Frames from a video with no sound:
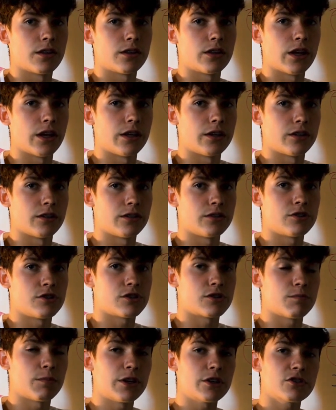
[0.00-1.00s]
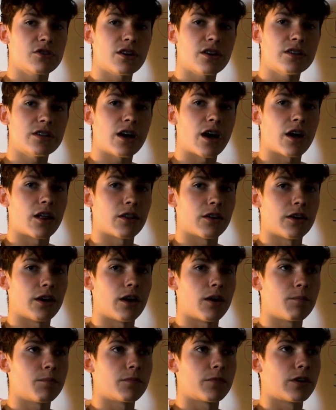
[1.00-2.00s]
then just make sure to dial it
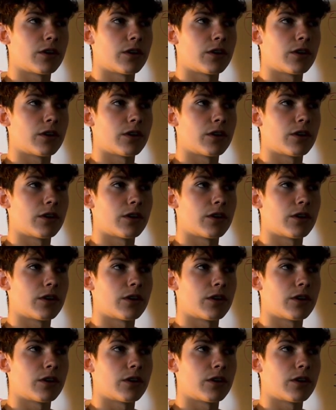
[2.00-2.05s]
up.